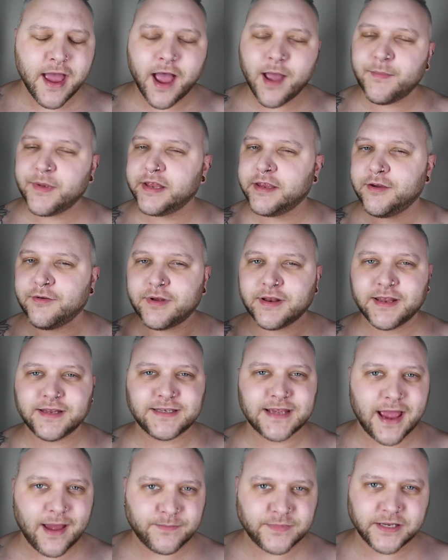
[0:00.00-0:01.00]
You can
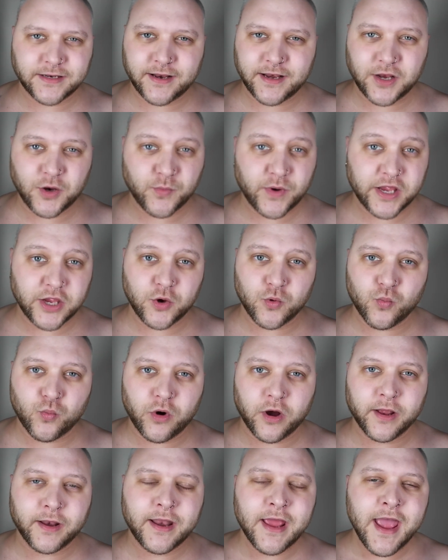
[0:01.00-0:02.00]
adapt it any way you
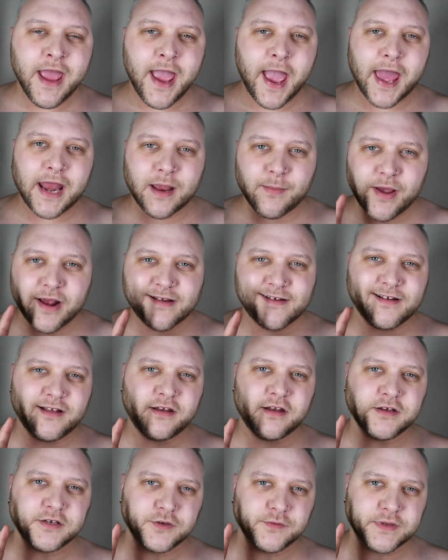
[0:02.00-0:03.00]
want, and I'm actually
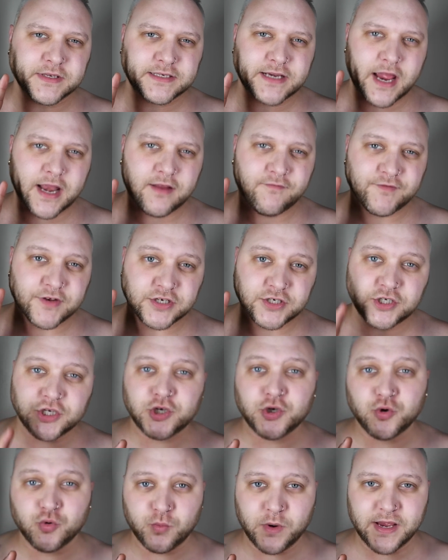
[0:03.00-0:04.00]
going to do this kind of in
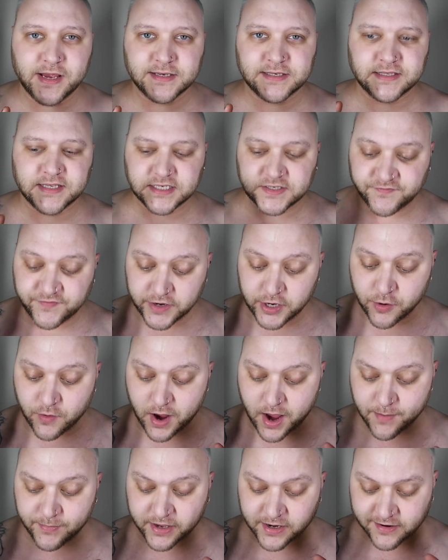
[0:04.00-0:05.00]
two ways in this video.
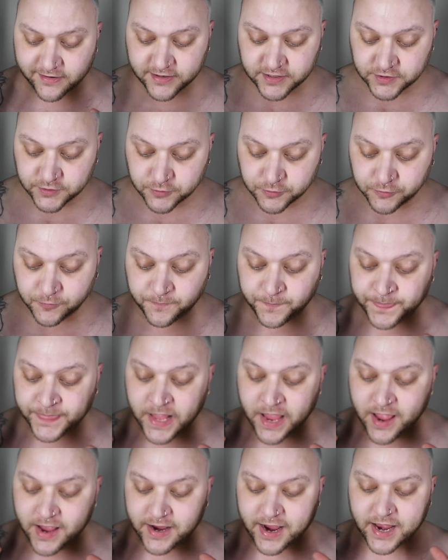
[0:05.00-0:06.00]
I'm going to do
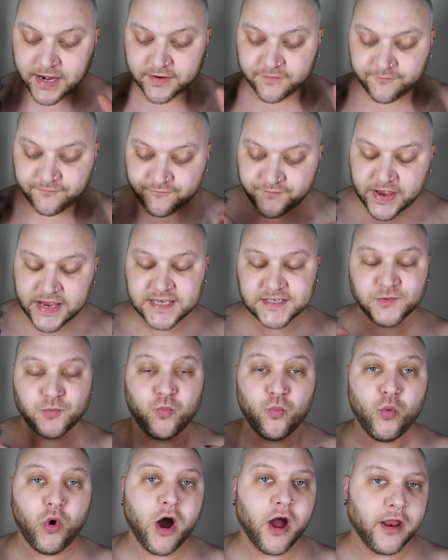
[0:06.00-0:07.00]
kind of phase
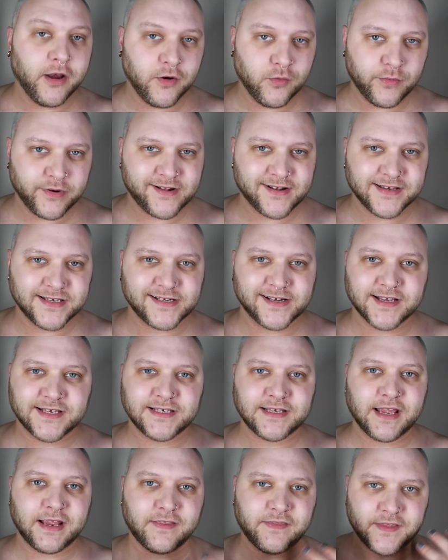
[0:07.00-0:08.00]
one, which is
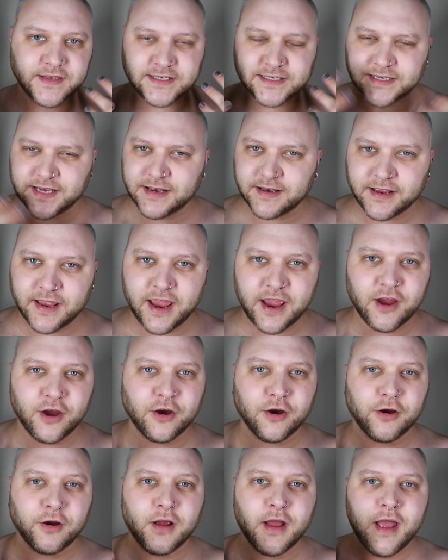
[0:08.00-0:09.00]
just like the
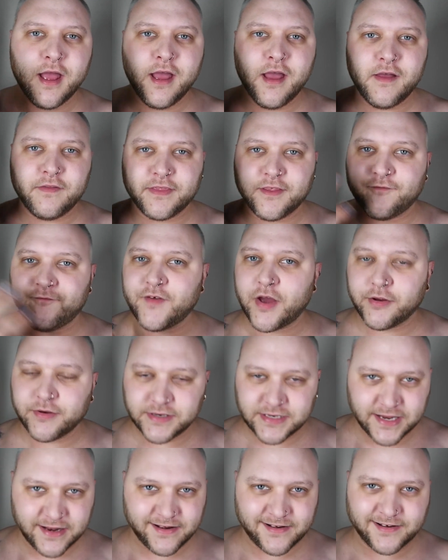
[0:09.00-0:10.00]
skincare, the
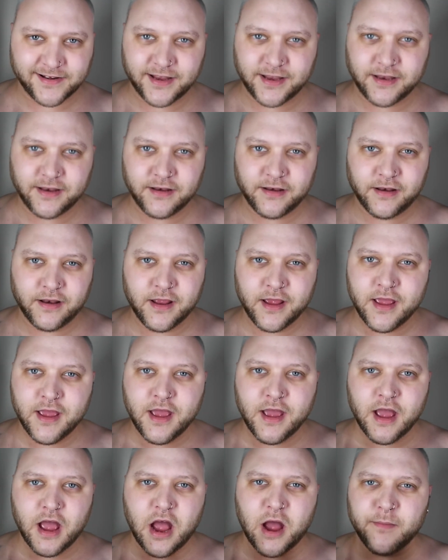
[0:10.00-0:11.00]
foundation,
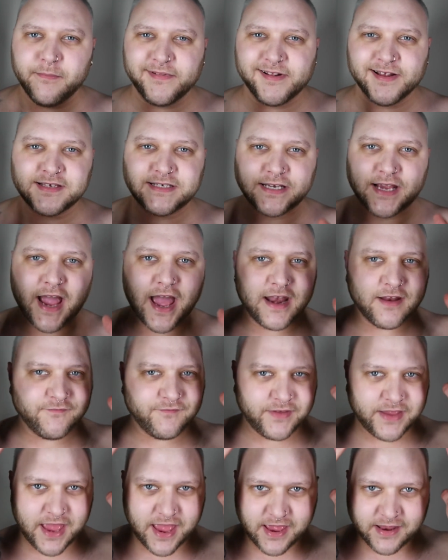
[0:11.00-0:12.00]
just to kind of
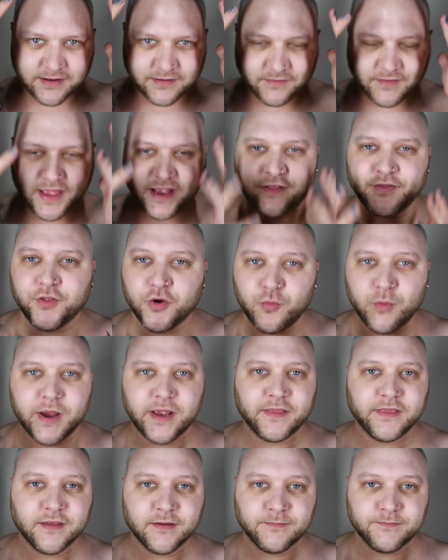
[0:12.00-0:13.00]
get like the way
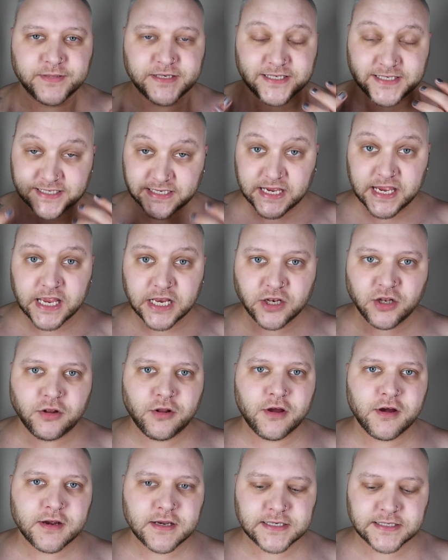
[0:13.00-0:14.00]
the skin
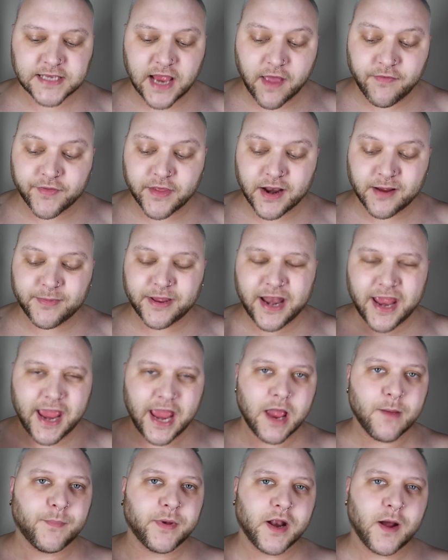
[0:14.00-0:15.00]
looks, and then I'm going to
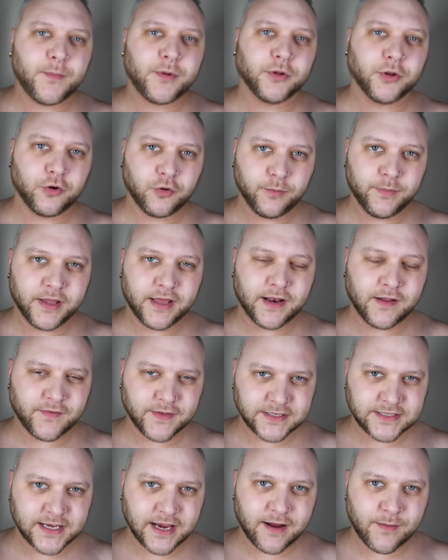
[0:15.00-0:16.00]
amp it up a little bit in the
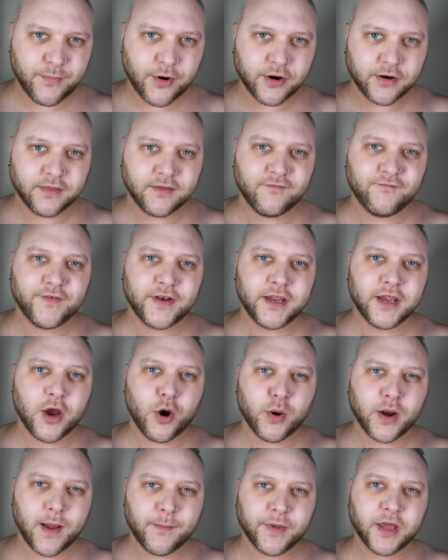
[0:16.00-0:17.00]
second part of the
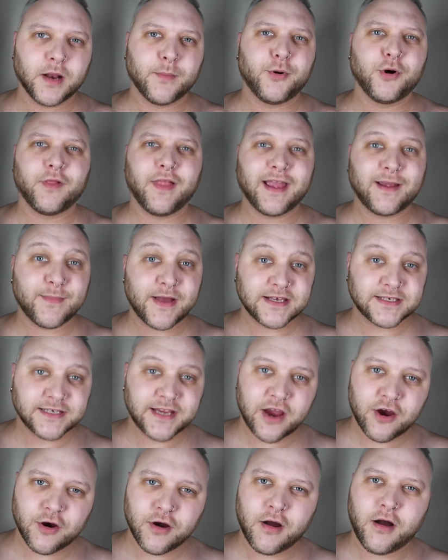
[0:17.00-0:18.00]
video, and I'm going to put like
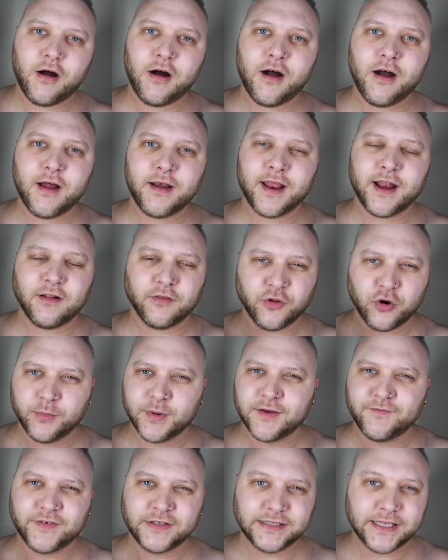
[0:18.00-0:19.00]
mascara on and a little
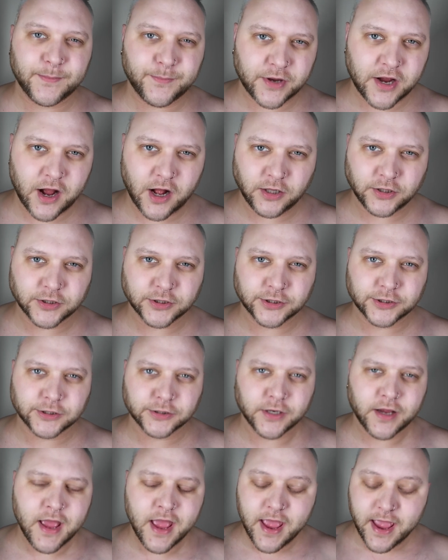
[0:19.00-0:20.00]
bit of a lip
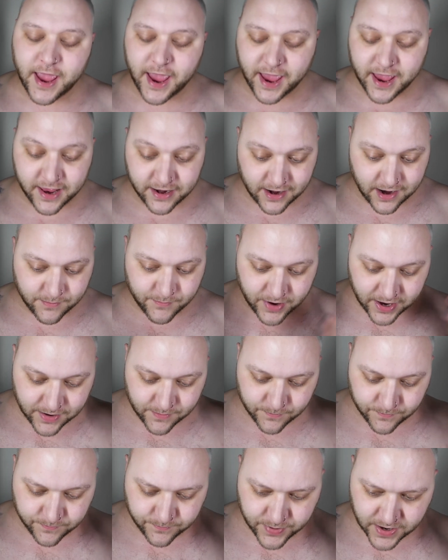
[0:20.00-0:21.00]
color, and I
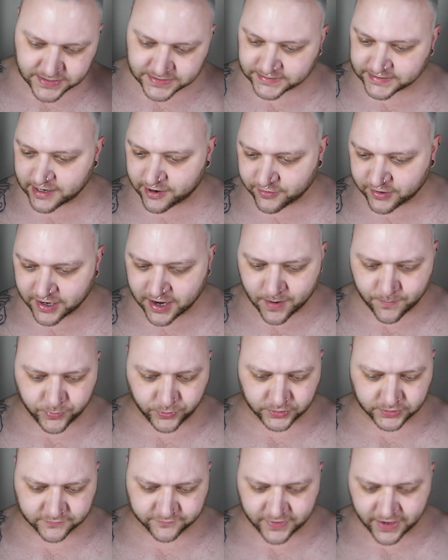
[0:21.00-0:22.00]
might bust out a
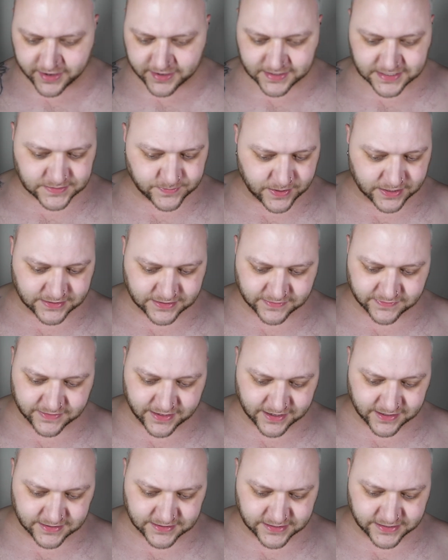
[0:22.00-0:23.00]
couple of unexpected
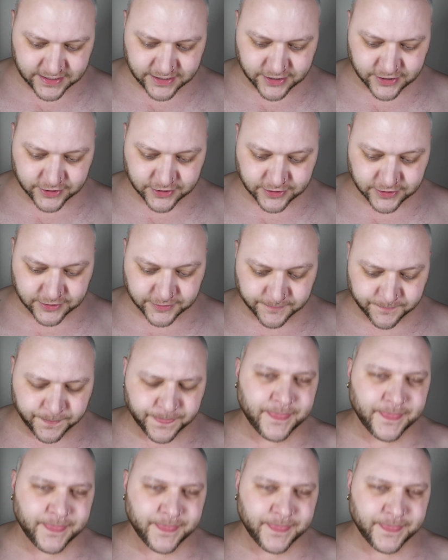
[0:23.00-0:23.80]
things here,